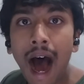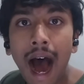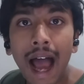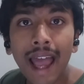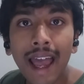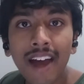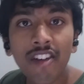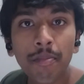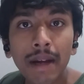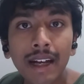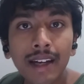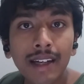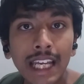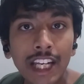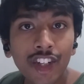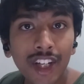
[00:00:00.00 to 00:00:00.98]
I have
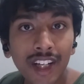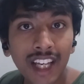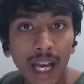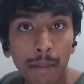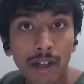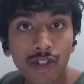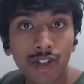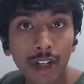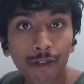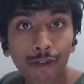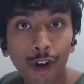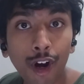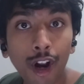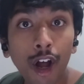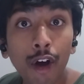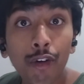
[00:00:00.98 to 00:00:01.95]
been teaching chemistry
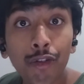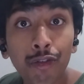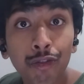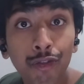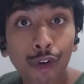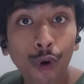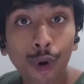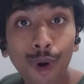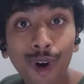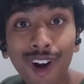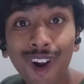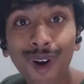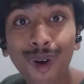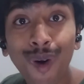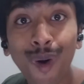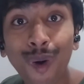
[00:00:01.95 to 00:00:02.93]
for 4
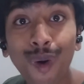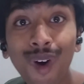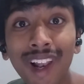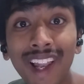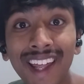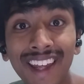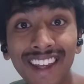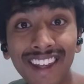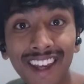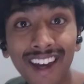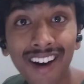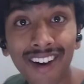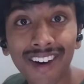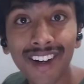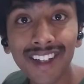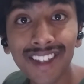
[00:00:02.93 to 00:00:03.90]
whole
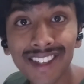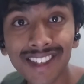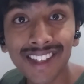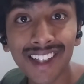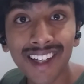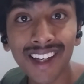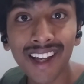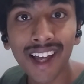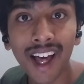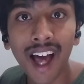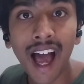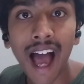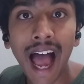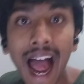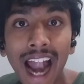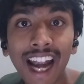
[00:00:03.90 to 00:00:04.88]
years,
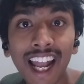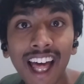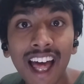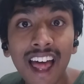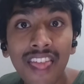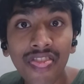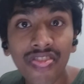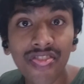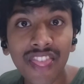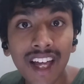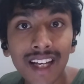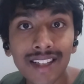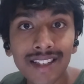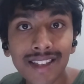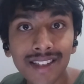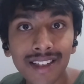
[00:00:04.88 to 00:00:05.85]
and
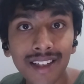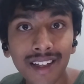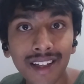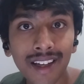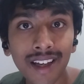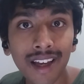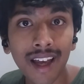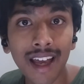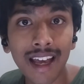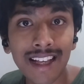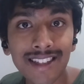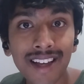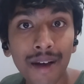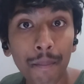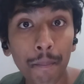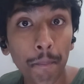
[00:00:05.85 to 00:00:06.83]
this
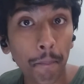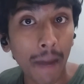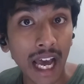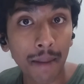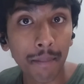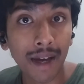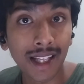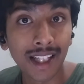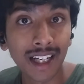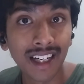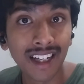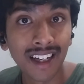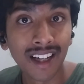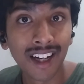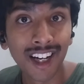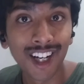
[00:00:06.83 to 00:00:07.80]
is my
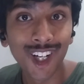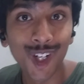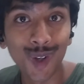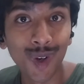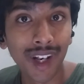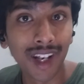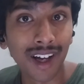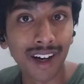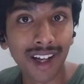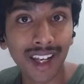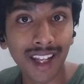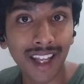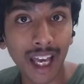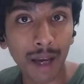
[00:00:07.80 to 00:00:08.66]
method to learn